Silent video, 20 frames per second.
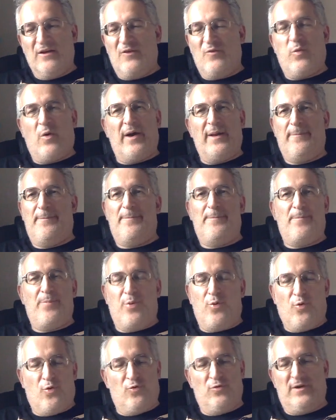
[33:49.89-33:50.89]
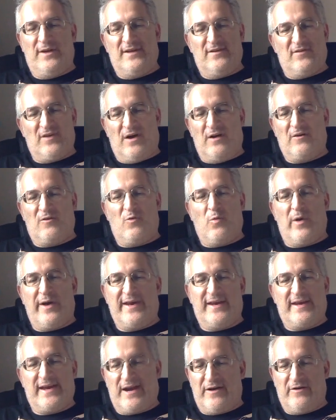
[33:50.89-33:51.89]
quite poorly done,
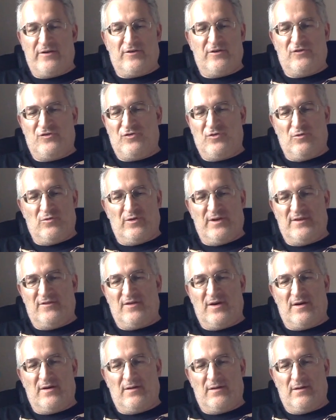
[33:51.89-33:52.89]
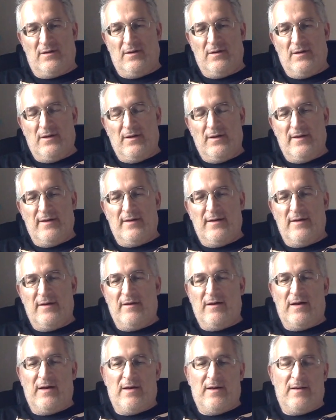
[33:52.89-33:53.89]
quite caricaturely done.
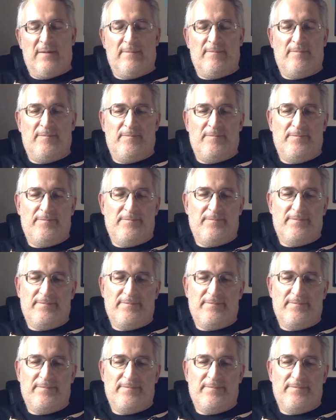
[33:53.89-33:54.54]
Um,